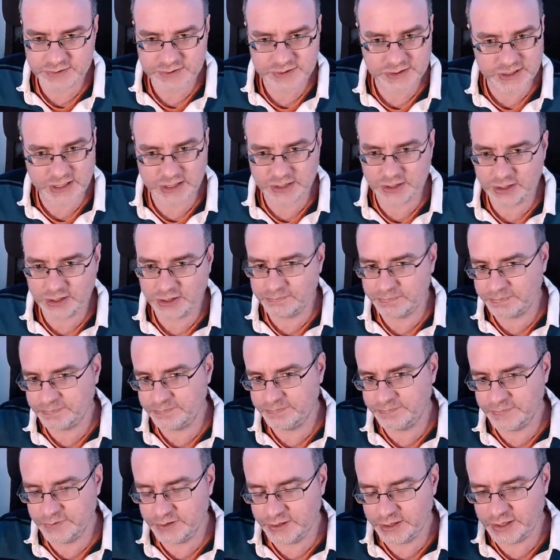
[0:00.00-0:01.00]
up
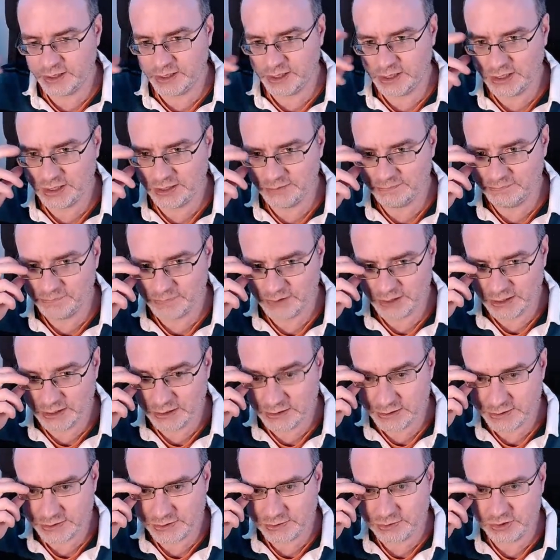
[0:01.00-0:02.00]

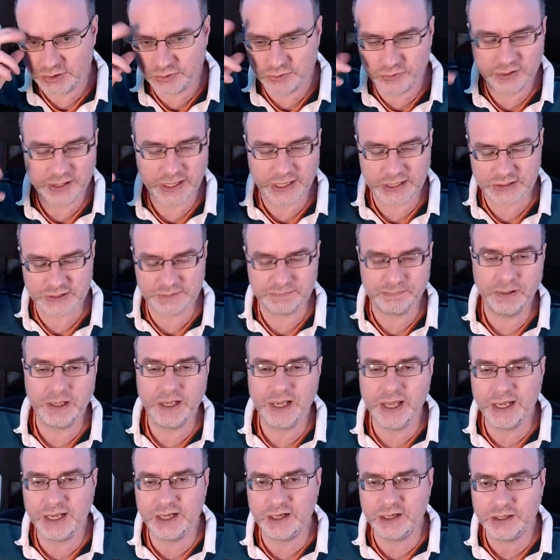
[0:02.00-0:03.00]
in Studio One as a
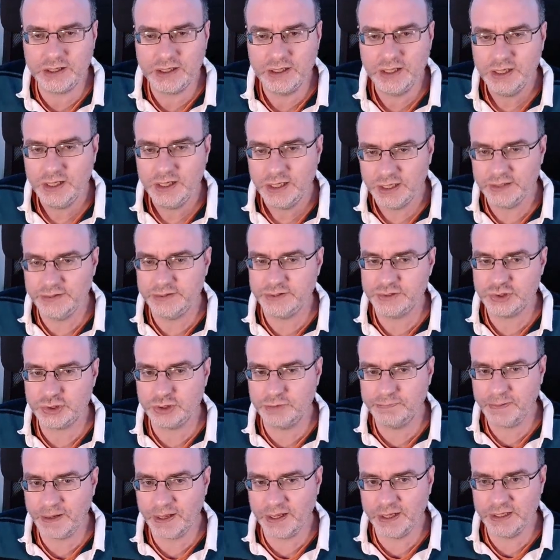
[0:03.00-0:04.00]
player in the
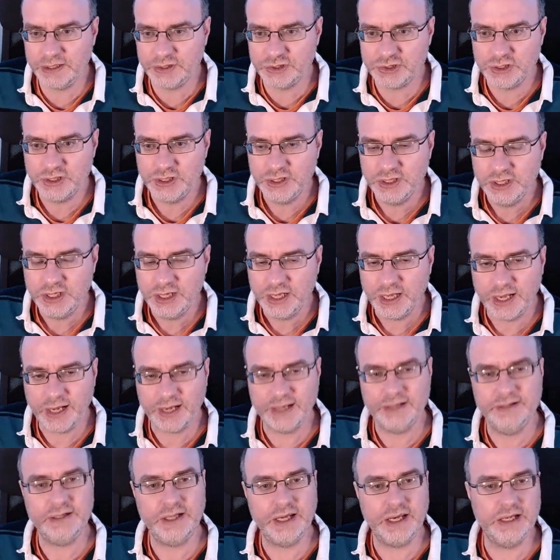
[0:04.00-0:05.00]
show page,
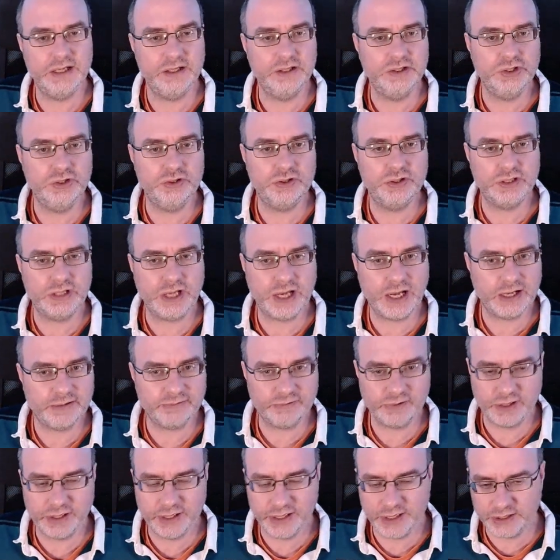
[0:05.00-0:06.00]
and then you could
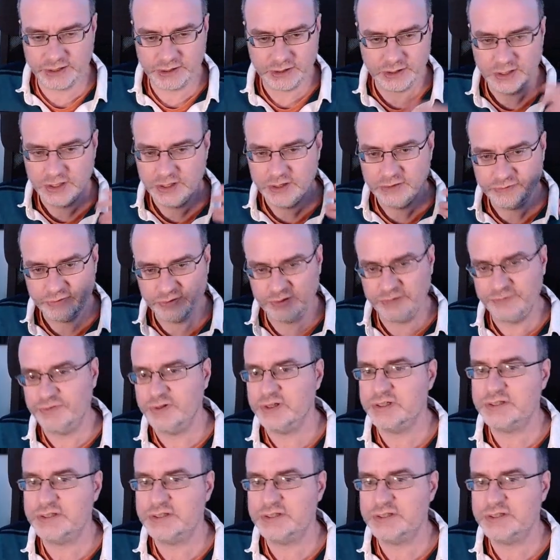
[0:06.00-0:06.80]
have, like, for the first